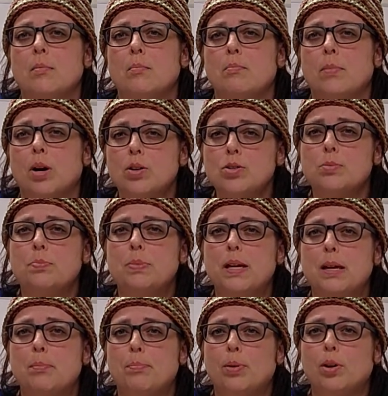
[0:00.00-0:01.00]
Most
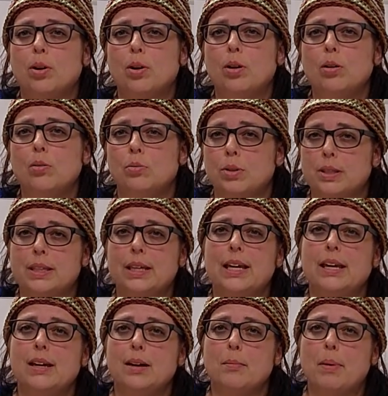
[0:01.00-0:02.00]
people would
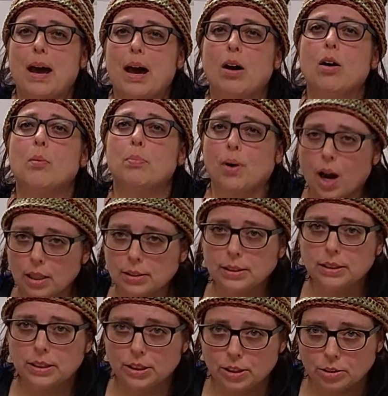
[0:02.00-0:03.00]
think about a
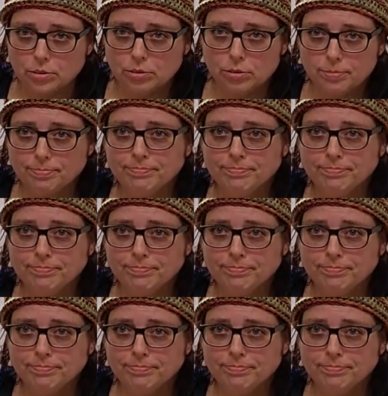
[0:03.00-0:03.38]
prostitute.